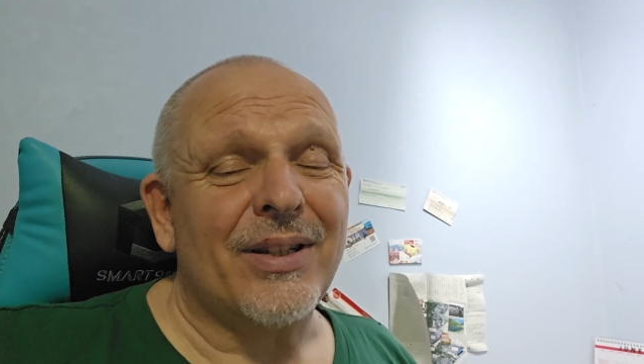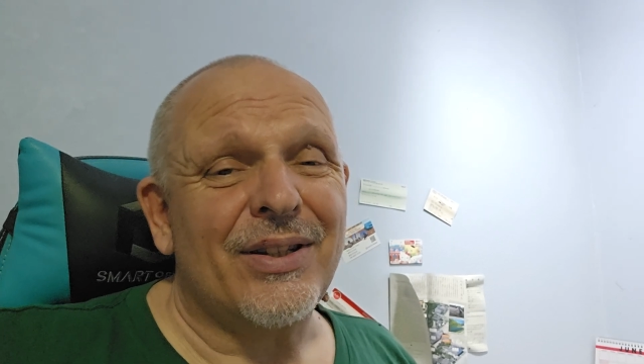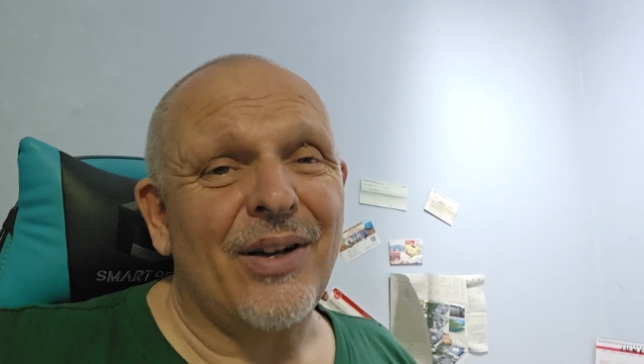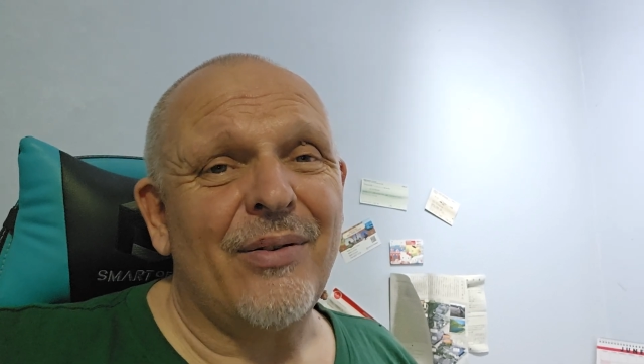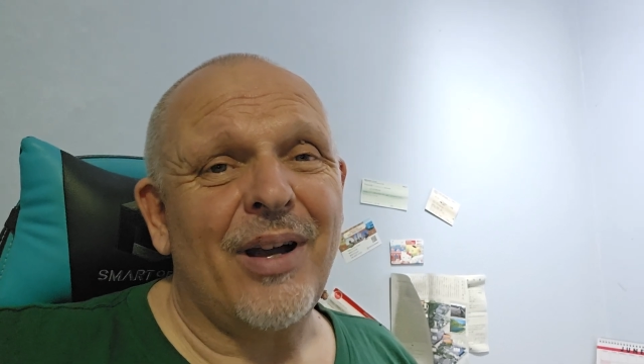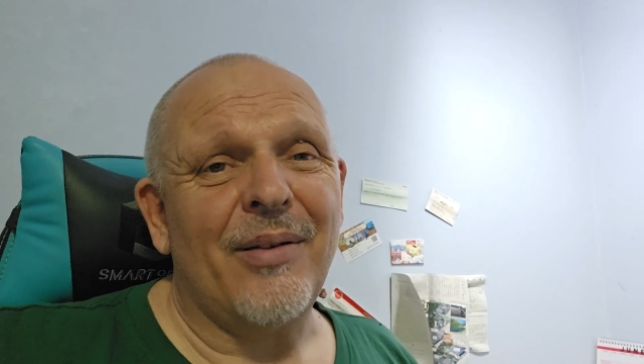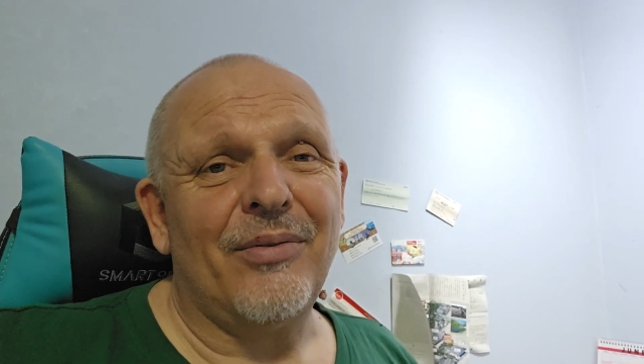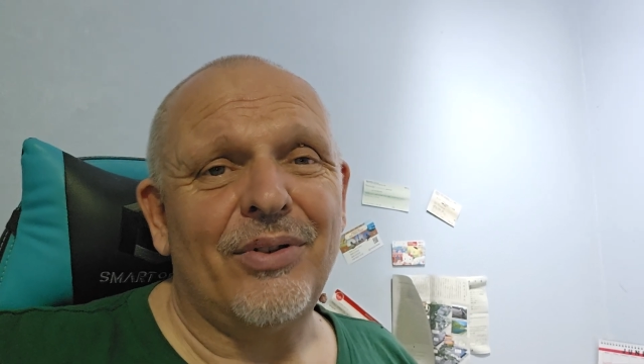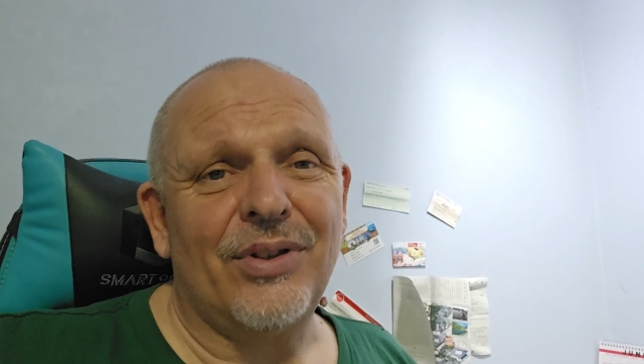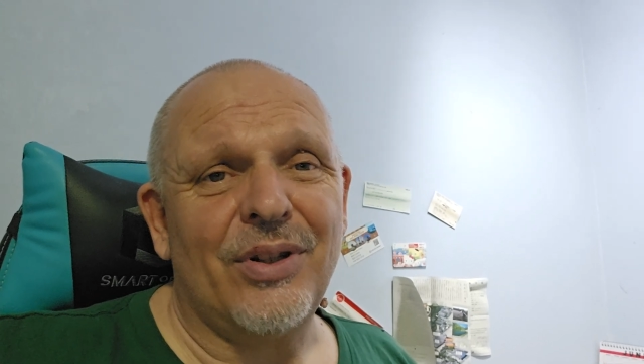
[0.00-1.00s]
So I
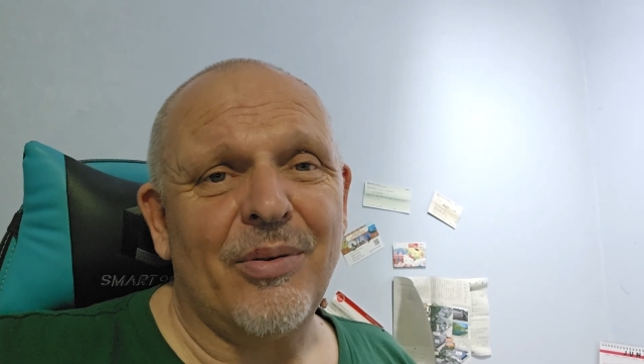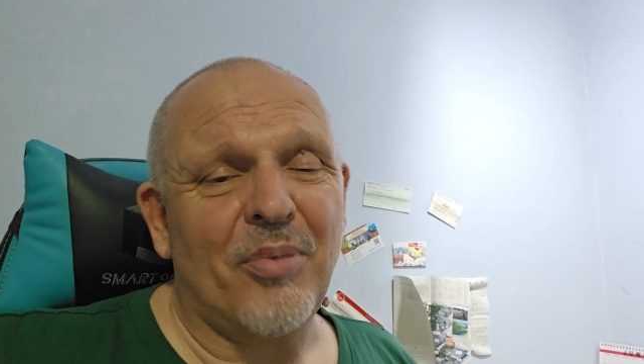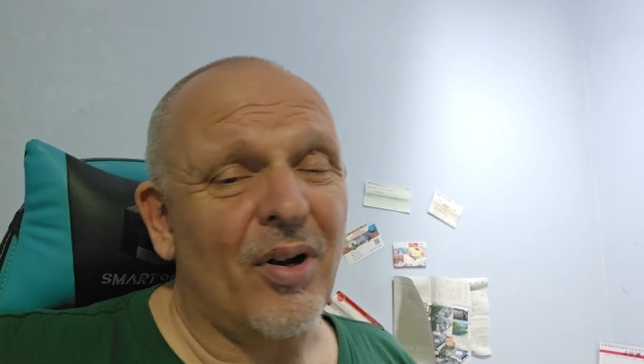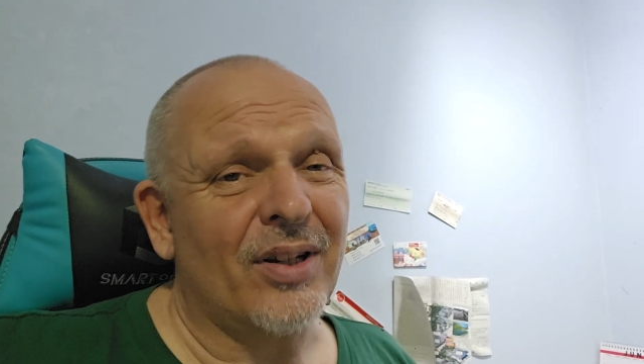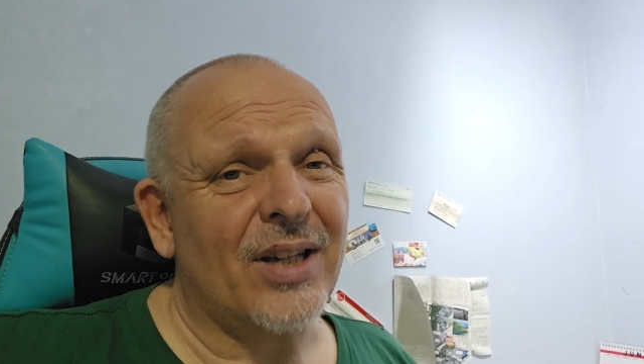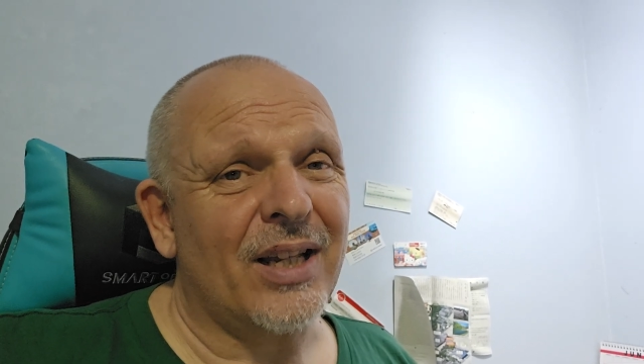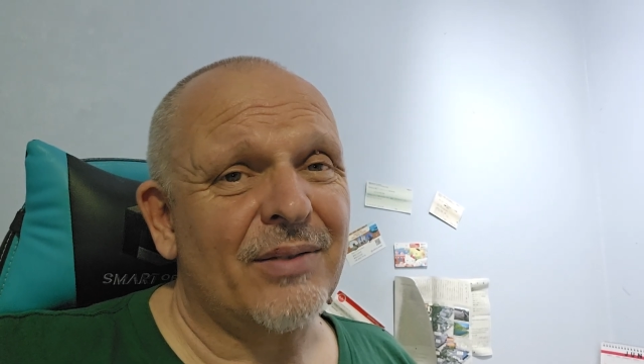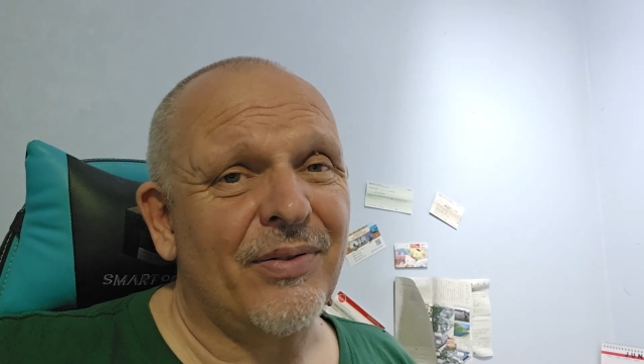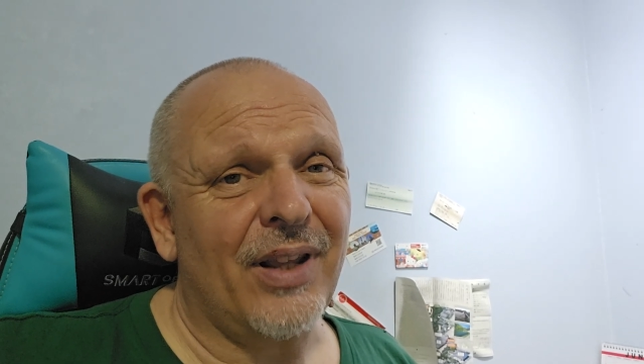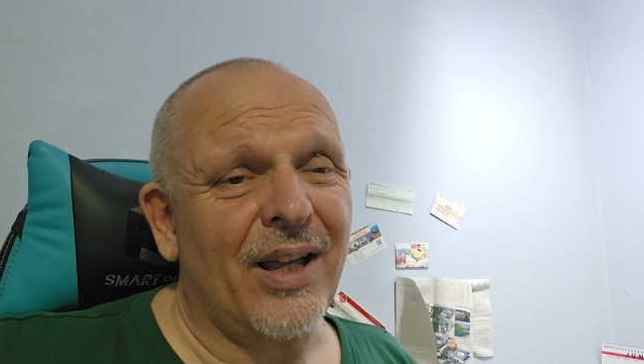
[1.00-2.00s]
do apologize
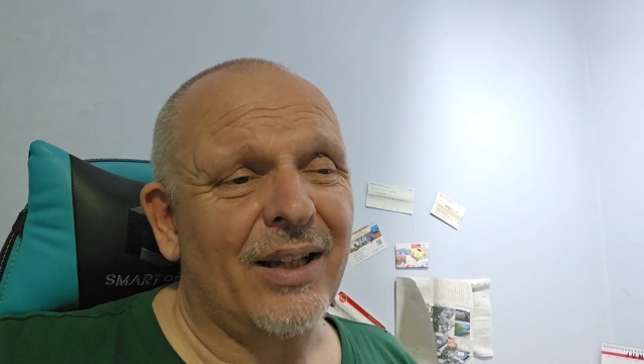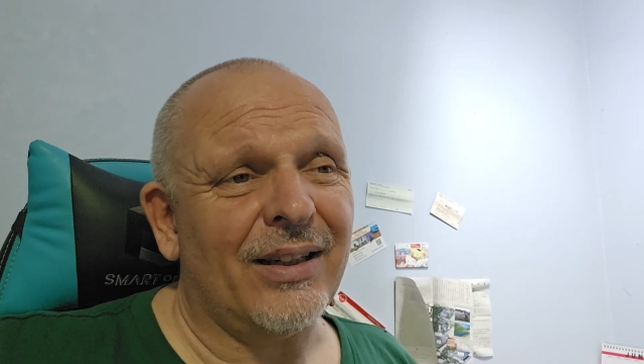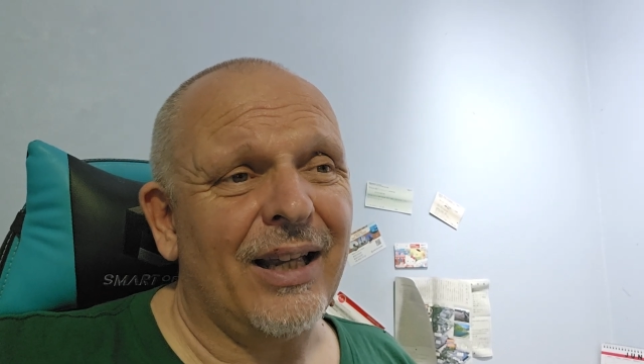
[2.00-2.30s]
for that,